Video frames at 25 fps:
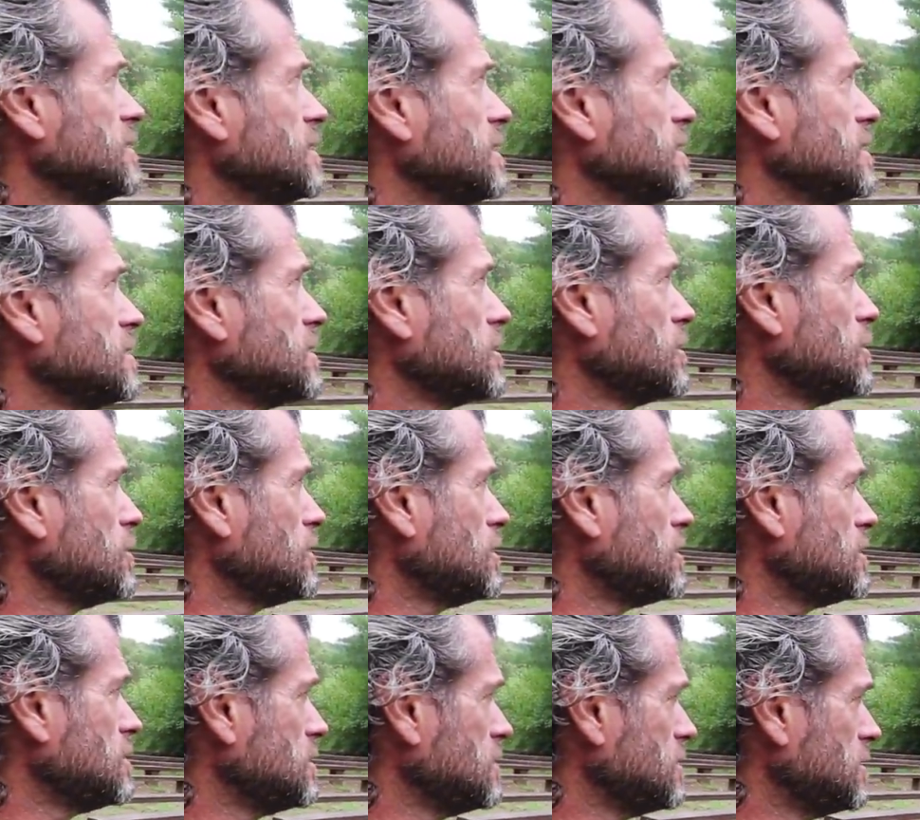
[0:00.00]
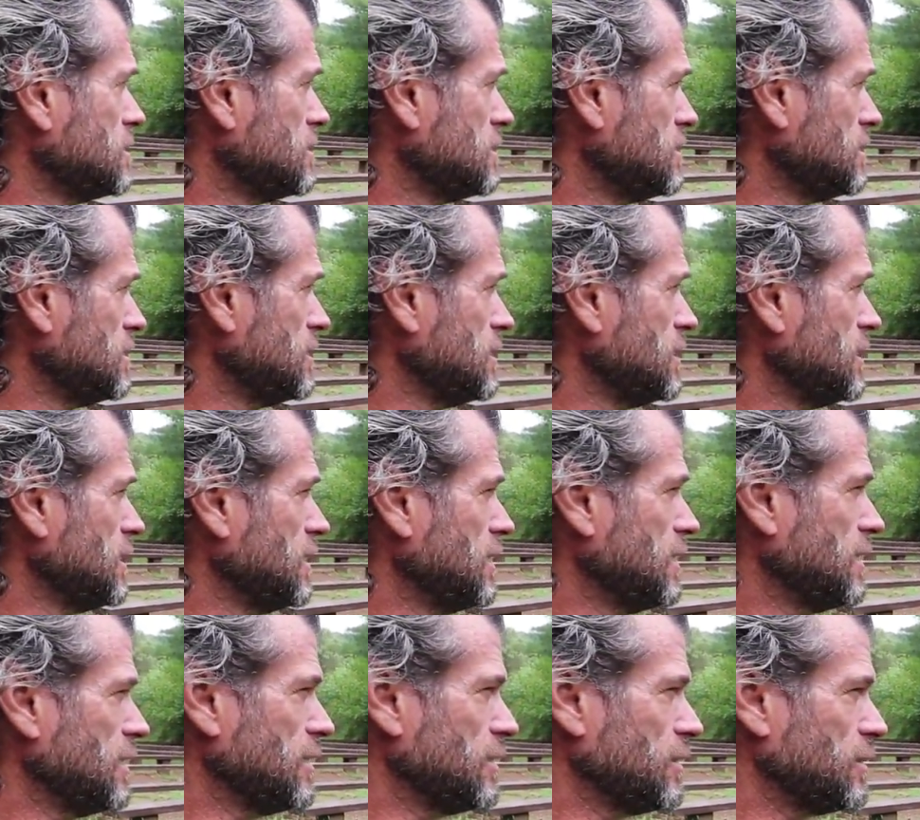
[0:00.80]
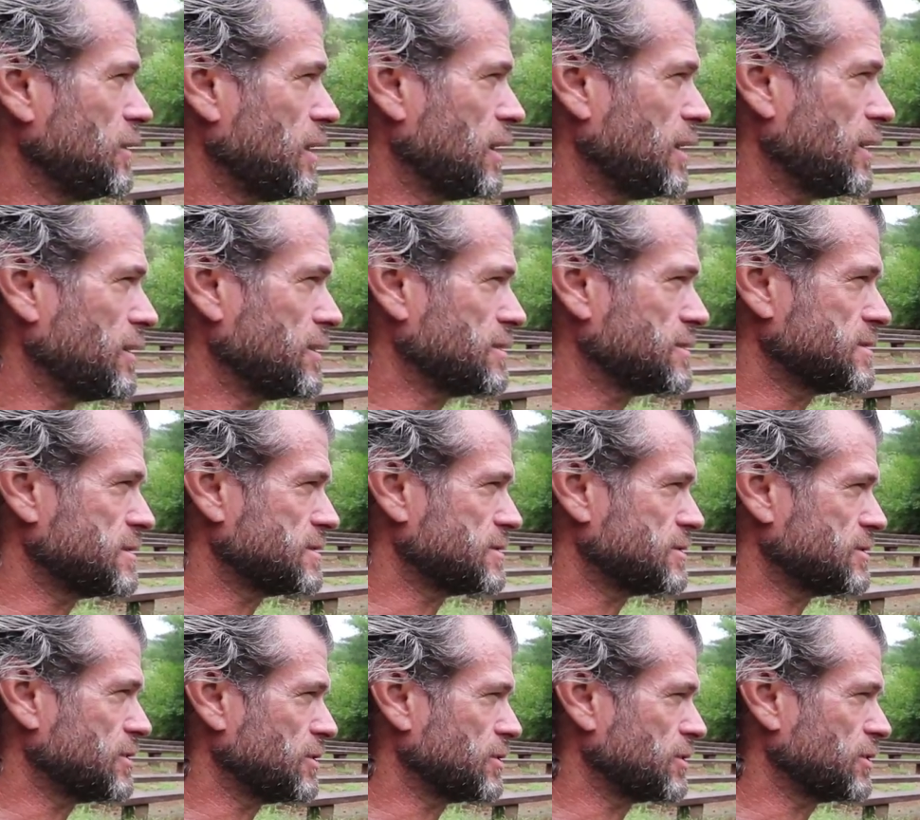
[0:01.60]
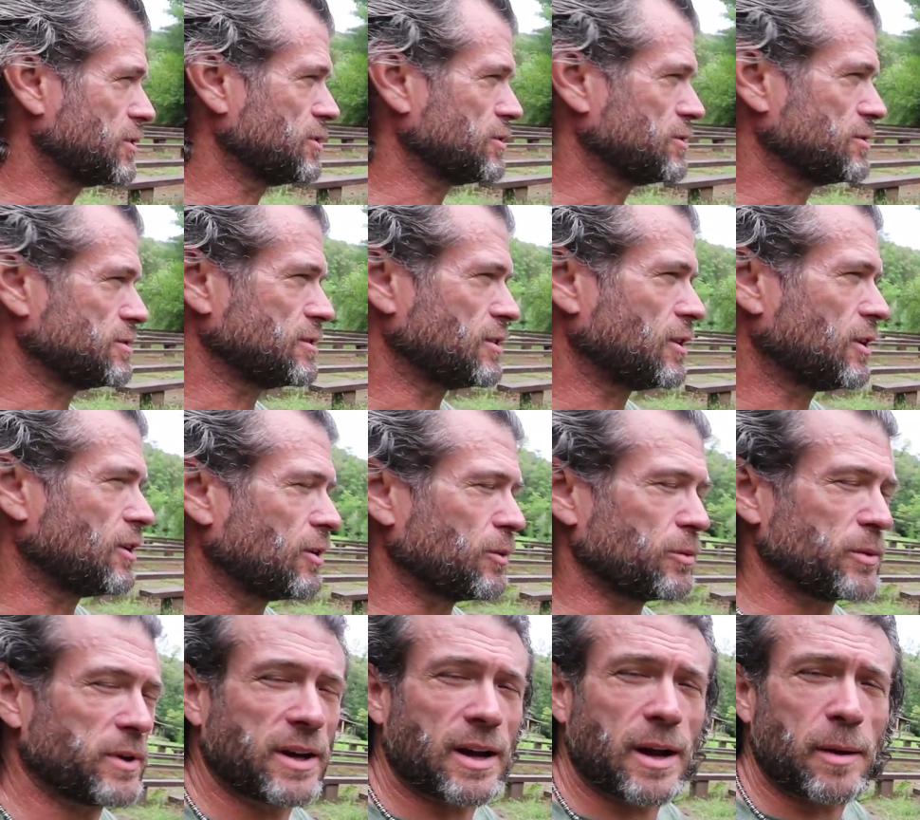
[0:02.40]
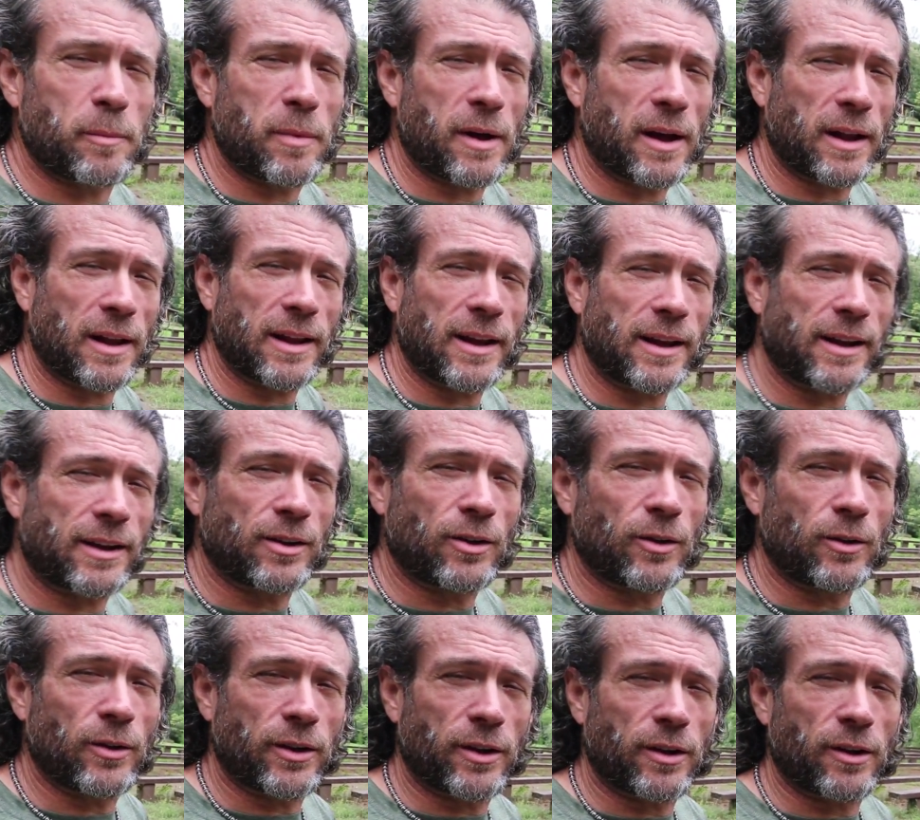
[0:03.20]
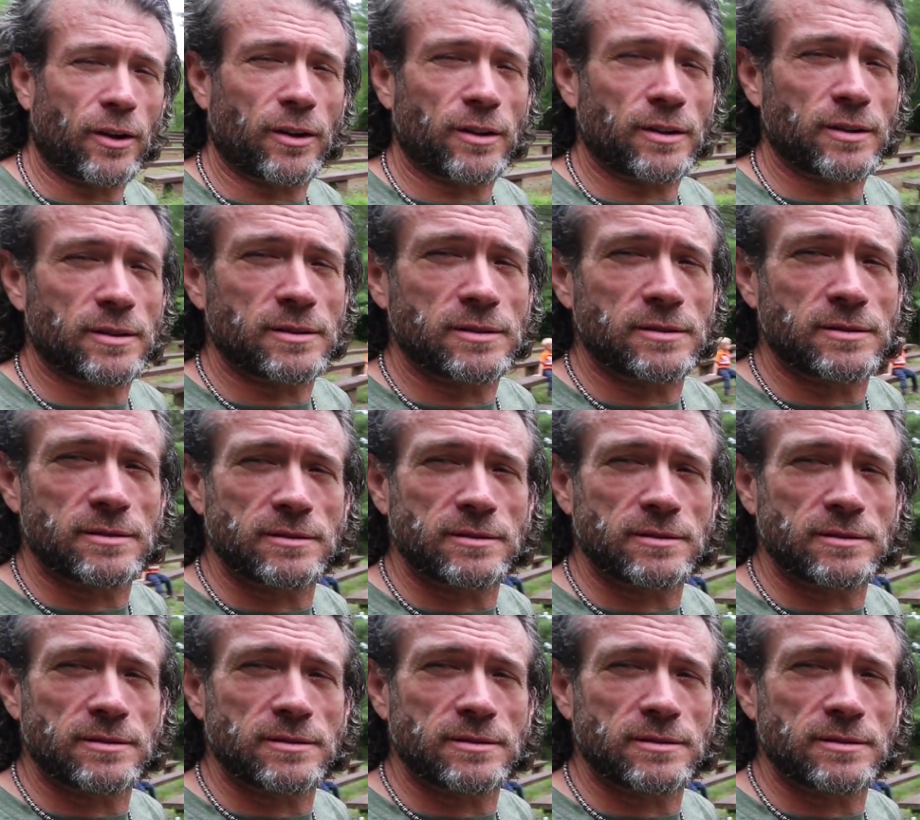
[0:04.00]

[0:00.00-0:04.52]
It's cool. wow, this cool is so cute. Tonight. Oh, we got ballet going on.